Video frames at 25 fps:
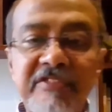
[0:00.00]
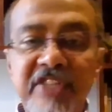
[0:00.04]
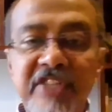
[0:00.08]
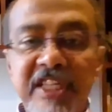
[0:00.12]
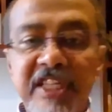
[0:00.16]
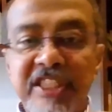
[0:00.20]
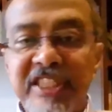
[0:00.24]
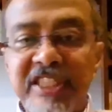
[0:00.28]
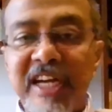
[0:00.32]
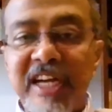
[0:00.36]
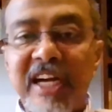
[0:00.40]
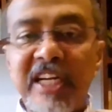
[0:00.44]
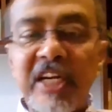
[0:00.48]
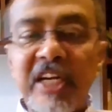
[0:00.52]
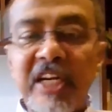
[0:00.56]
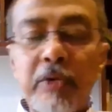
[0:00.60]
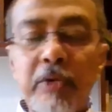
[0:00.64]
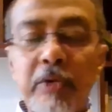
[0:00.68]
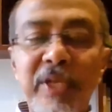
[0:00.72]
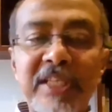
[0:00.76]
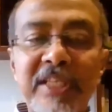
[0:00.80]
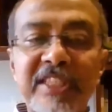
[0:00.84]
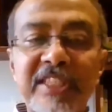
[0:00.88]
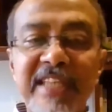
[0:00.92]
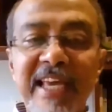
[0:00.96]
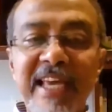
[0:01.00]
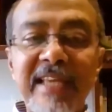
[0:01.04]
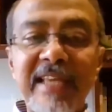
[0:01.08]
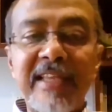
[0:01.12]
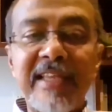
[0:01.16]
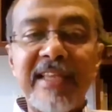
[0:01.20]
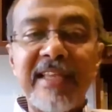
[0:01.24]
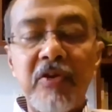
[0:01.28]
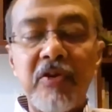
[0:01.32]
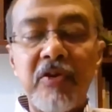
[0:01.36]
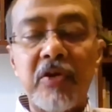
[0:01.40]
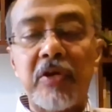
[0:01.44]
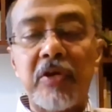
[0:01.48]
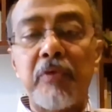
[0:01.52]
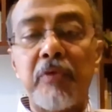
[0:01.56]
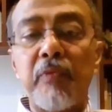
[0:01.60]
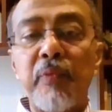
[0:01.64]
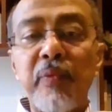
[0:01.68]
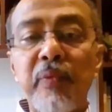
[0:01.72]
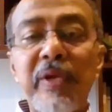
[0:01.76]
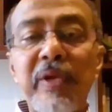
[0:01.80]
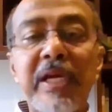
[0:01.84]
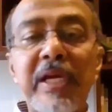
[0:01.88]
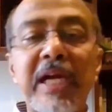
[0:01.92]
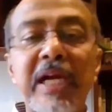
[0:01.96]
They started with saying that, look,
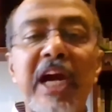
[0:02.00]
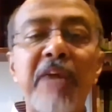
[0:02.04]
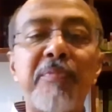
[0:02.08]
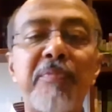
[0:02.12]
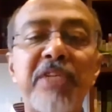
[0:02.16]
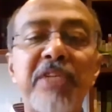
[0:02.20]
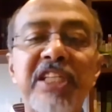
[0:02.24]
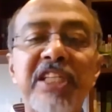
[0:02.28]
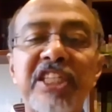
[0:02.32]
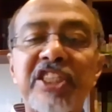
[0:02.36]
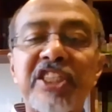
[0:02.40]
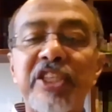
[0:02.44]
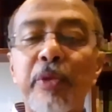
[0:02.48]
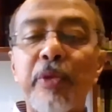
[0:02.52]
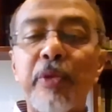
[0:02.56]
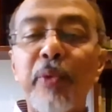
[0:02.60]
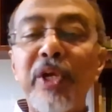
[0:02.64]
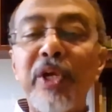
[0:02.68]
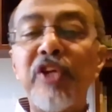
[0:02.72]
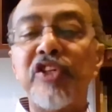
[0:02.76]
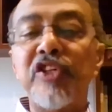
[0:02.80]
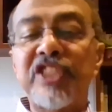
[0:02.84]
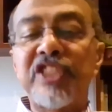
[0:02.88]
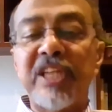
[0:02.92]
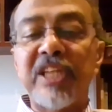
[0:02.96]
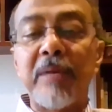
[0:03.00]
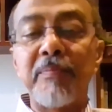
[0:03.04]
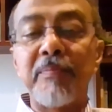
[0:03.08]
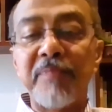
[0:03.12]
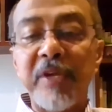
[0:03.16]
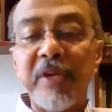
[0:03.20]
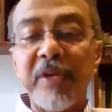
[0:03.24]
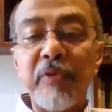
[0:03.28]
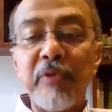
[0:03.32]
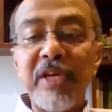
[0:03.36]
we can't be just a Windows company.